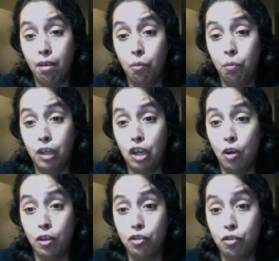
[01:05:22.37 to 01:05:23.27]

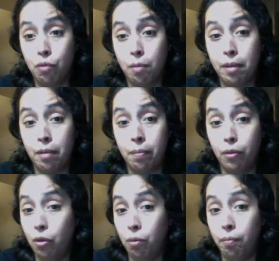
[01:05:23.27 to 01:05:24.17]
regardless of what people
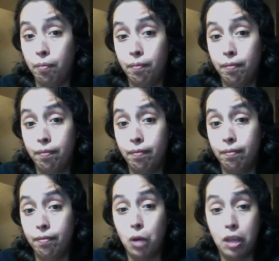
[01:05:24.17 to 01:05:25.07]
do,
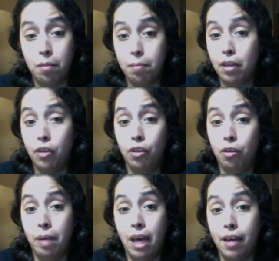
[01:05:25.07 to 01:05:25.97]
whether it be good
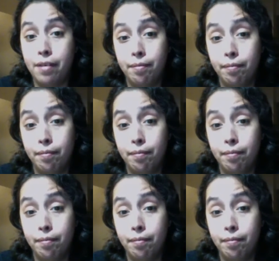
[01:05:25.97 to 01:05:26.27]
or bad.